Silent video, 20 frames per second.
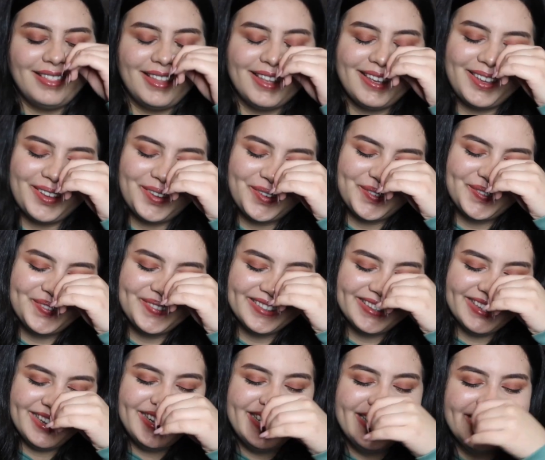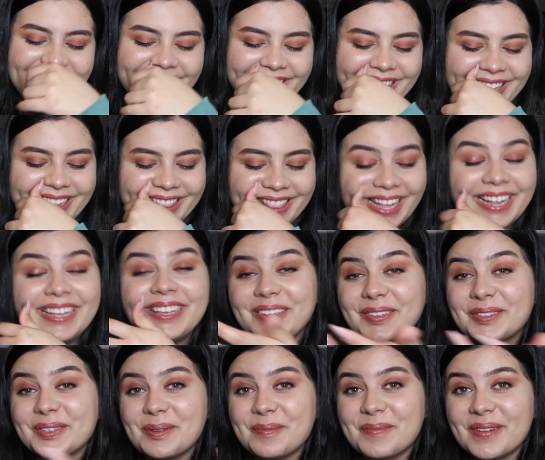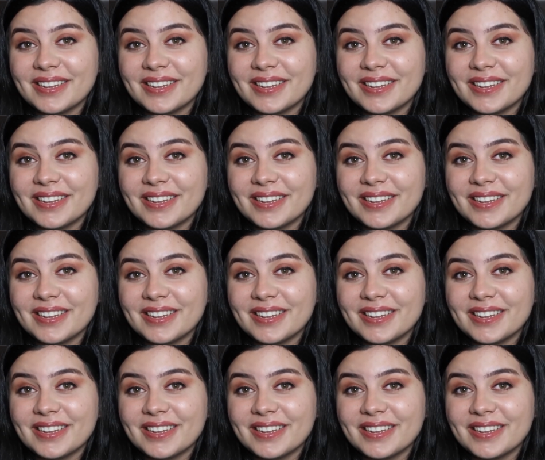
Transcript: Thank you. Thank you so